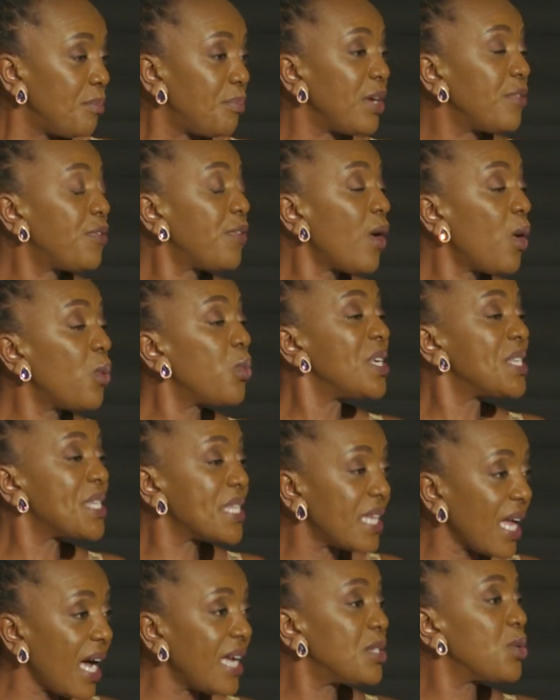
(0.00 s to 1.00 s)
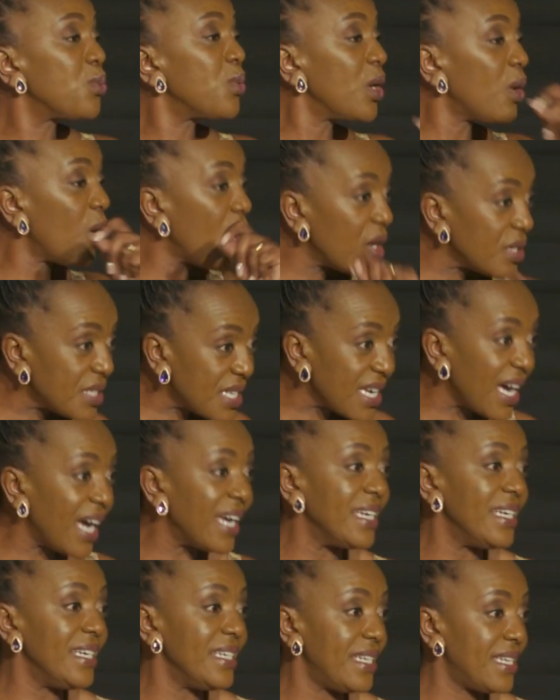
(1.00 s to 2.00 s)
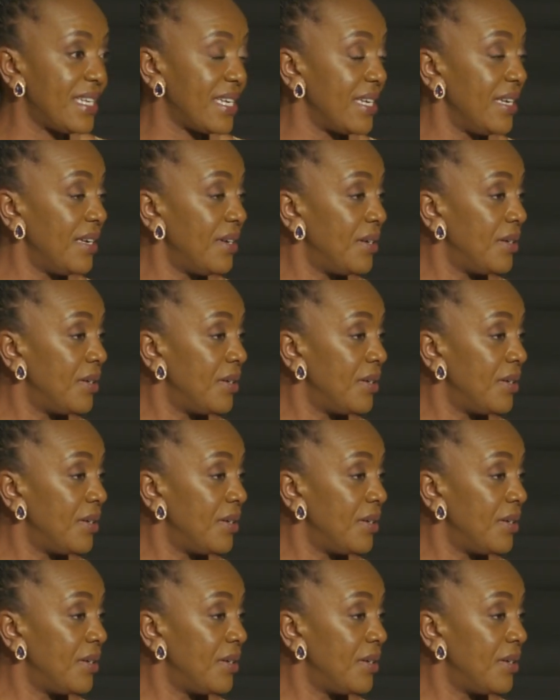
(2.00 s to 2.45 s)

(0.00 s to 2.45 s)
before we start, we alter it.